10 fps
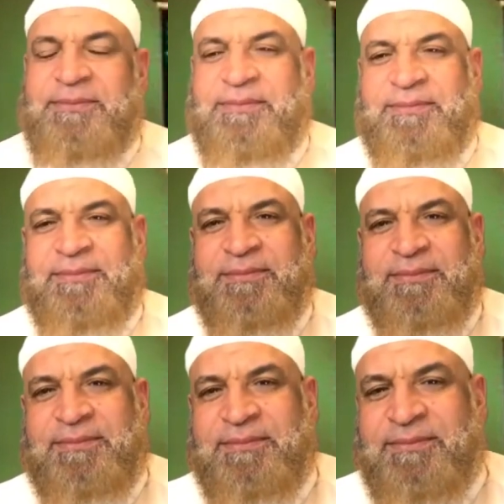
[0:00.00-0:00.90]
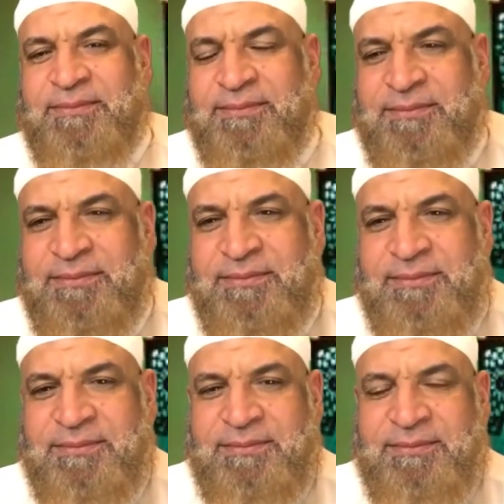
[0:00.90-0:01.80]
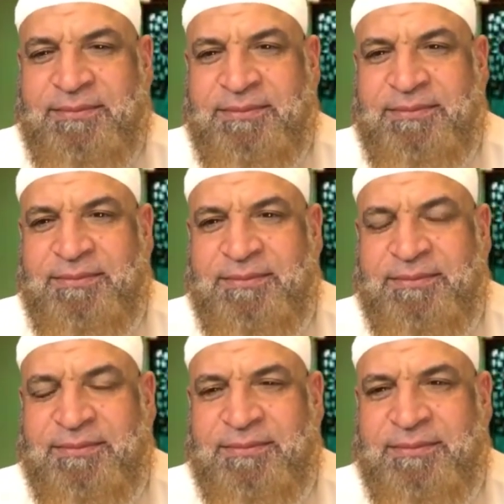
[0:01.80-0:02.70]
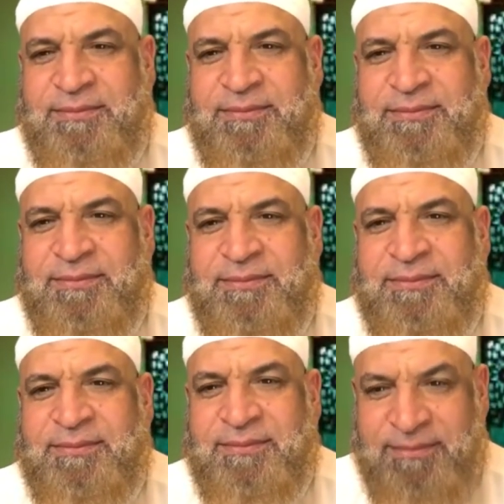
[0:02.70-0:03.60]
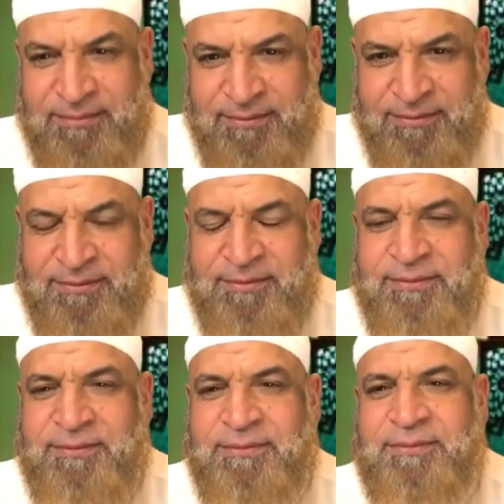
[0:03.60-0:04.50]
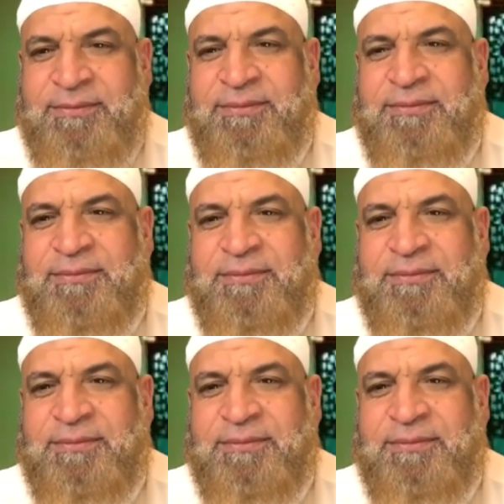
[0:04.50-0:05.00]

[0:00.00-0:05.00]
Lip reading: [no speech]